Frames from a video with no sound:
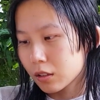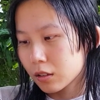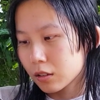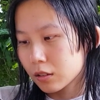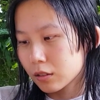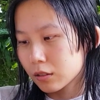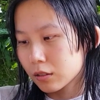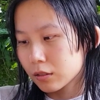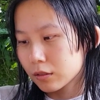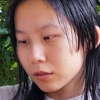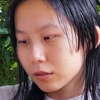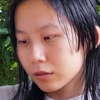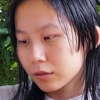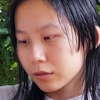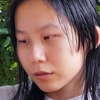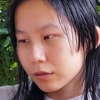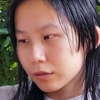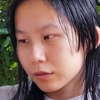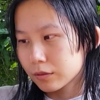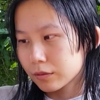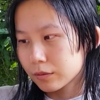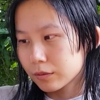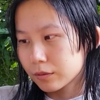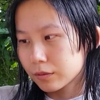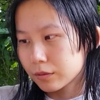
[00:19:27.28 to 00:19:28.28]

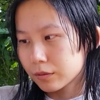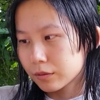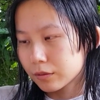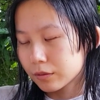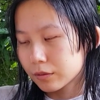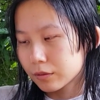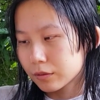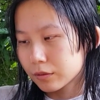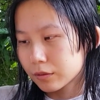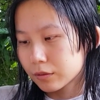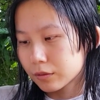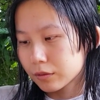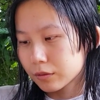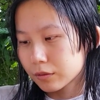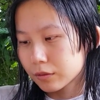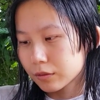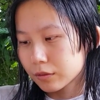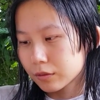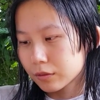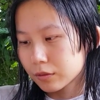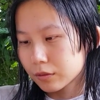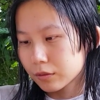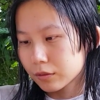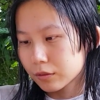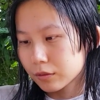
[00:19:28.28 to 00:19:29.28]

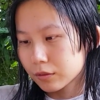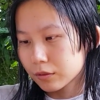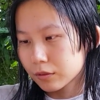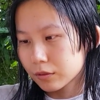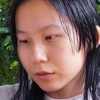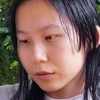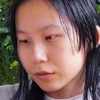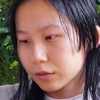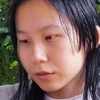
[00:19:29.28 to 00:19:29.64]
Nothing is said.